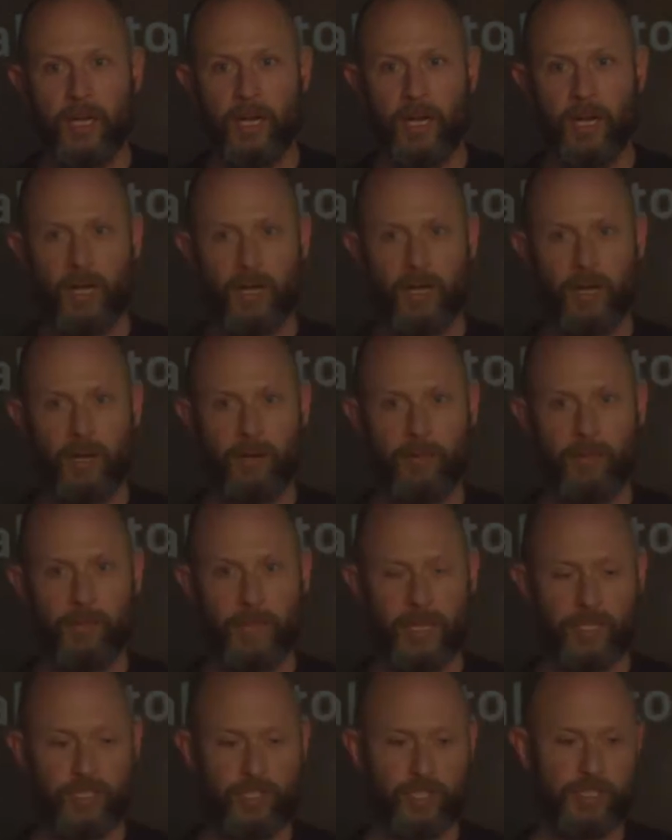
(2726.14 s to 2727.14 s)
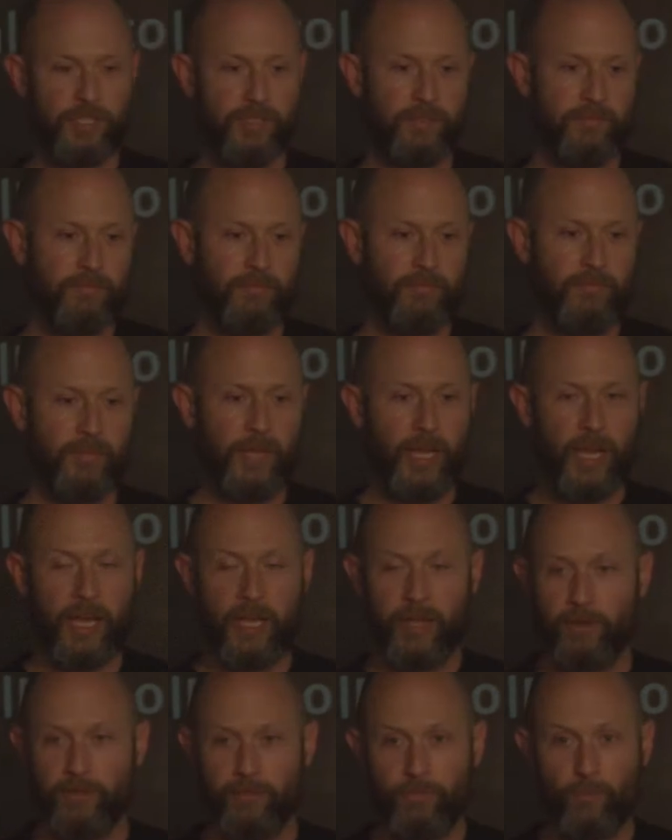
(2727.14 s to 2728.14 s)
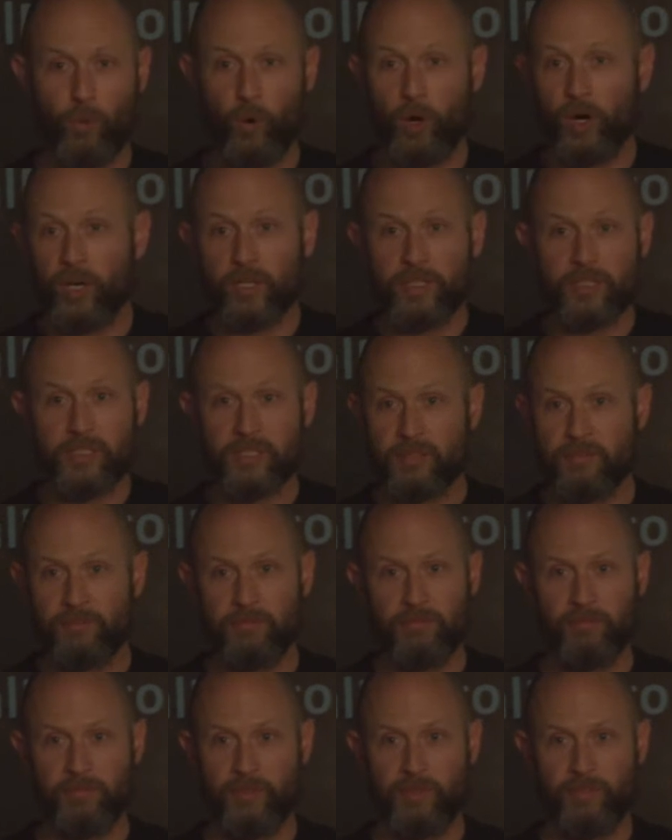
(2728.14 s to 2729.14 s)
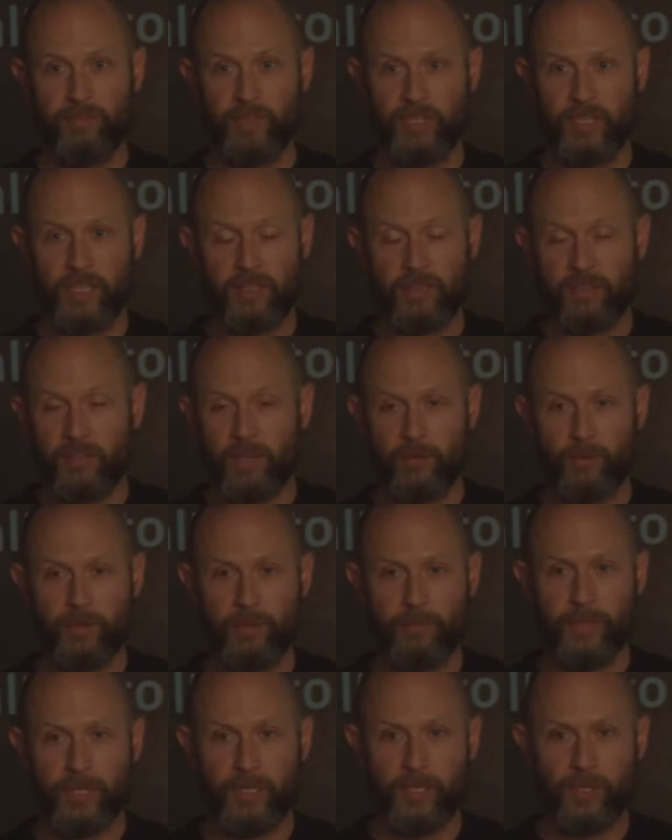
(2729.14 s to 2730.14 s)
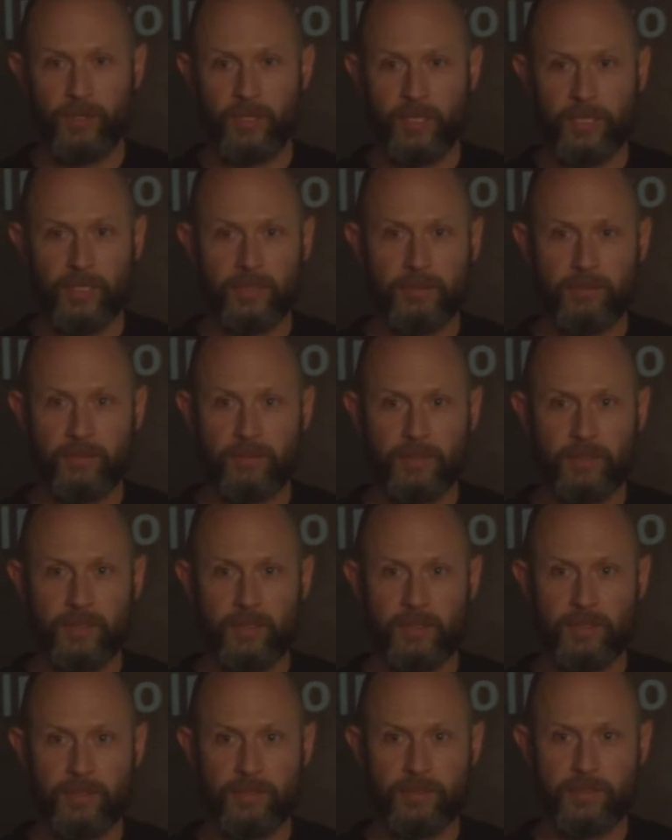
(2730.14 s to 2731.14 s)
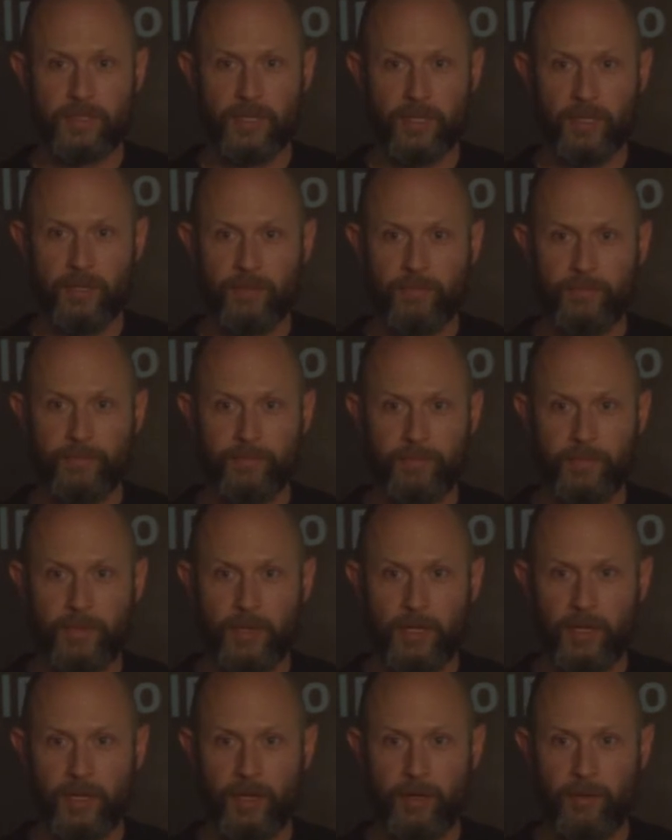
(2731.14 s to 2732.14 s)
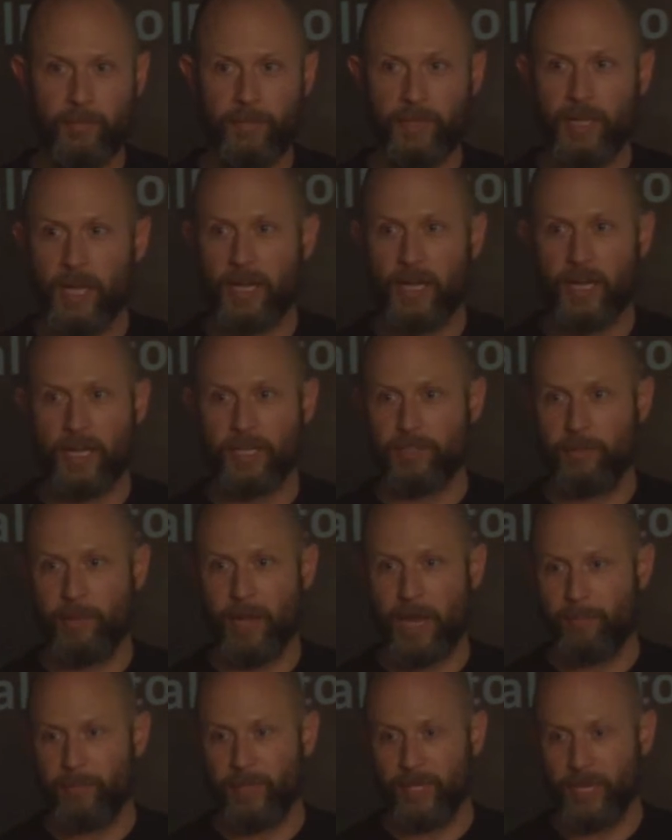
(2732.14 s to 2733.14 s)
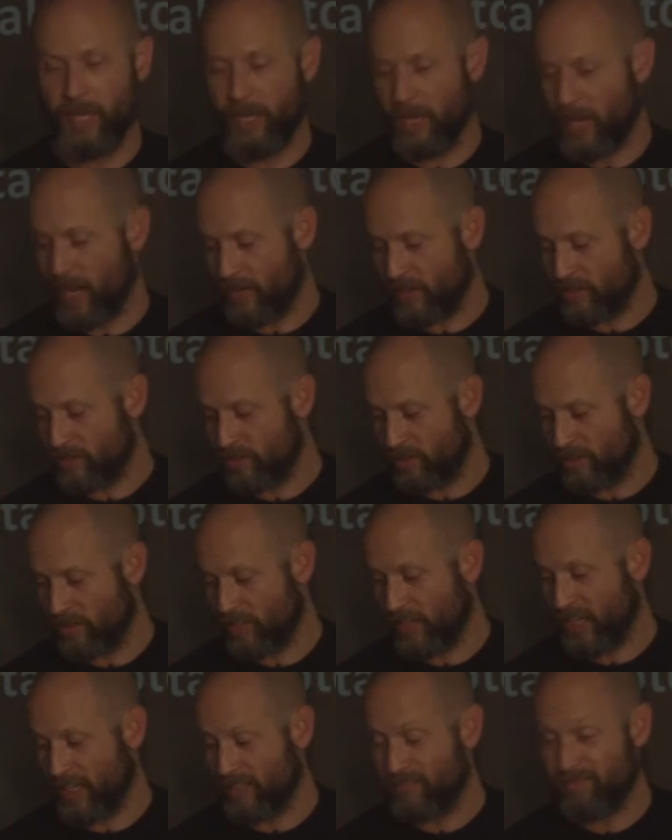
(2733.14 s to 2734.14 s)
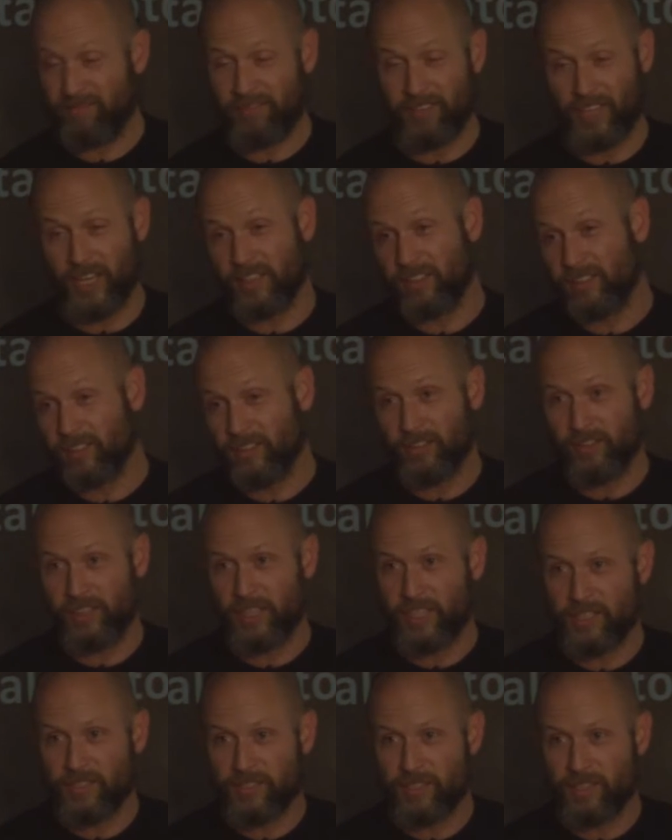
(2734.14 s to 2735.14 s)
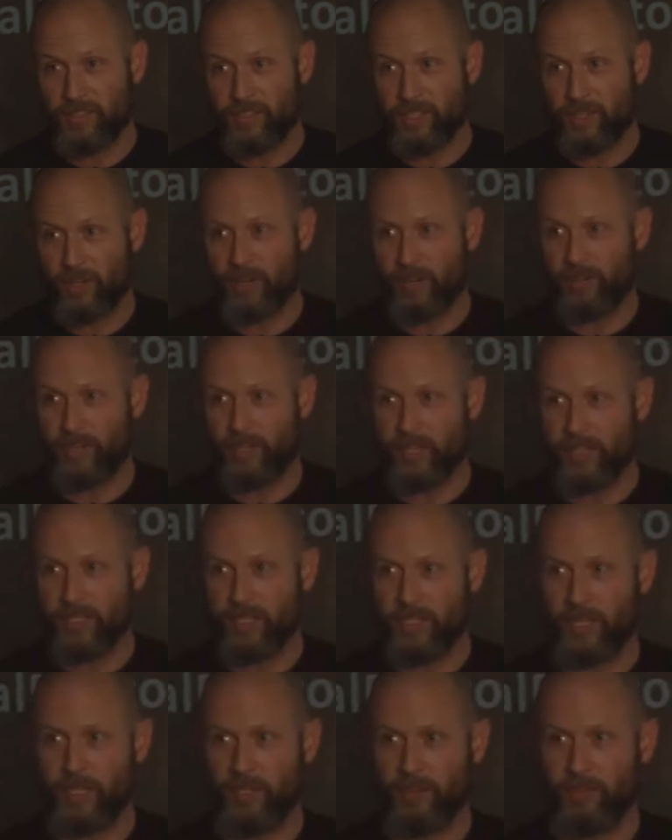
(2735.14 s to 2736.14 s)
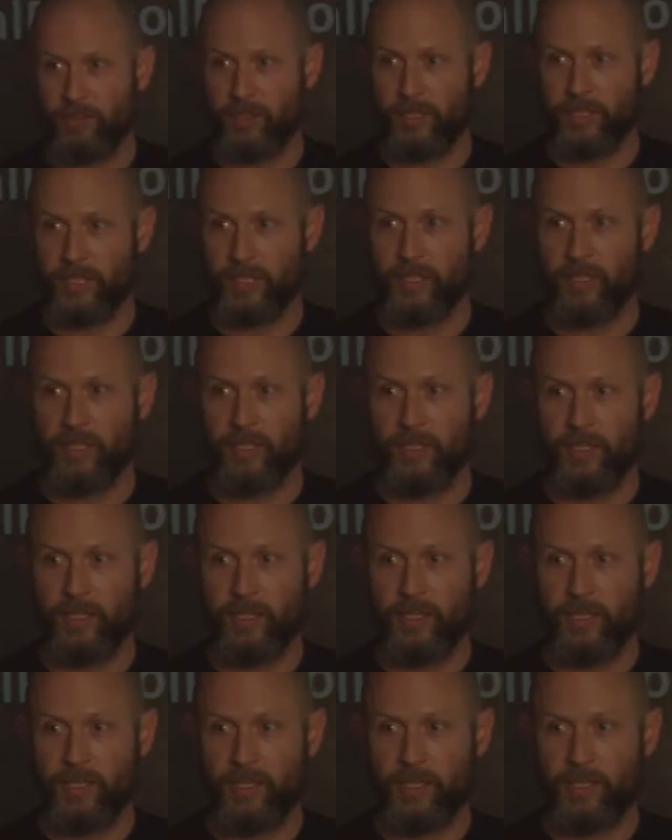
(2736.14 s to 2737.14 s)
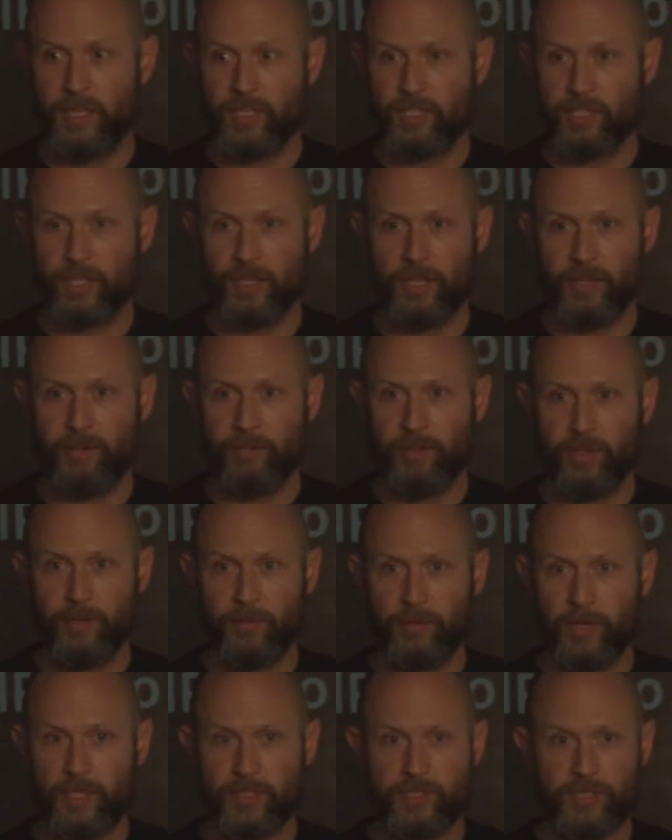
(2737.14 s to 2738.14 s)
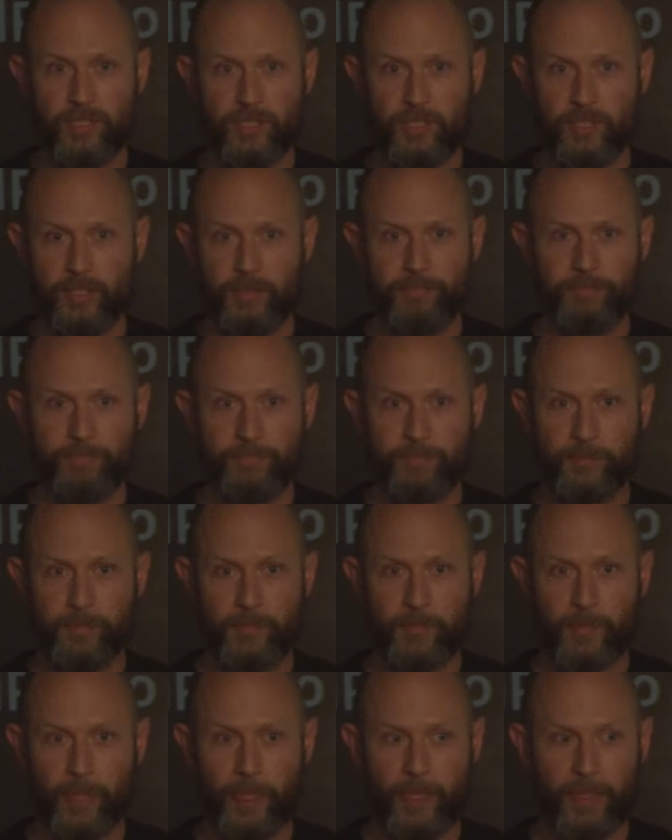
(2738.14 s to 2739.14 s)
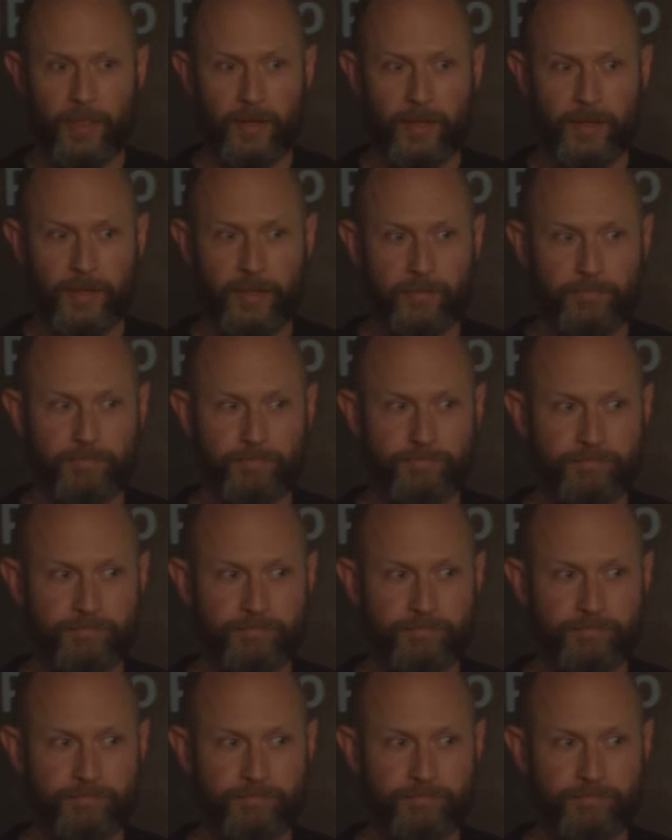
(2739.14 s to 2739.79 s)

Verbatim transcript: um, and just yeah, it works. If it didn't, I wouldn't be doing it. So um, yeah, guys, I'm happy to answer like technical things. Also, I realized I didn't really touch on that very much or um,